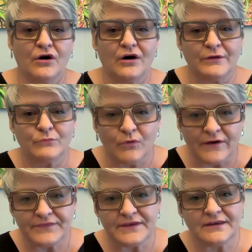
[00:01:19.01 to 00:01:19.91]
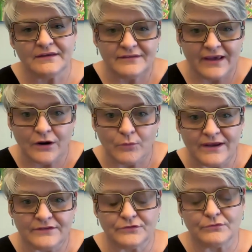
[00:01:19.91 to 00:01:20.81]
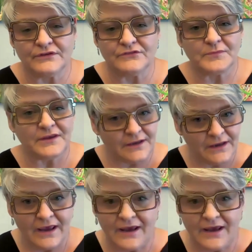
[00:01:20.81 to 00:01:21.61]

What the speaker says: on what the key takeaways are going to be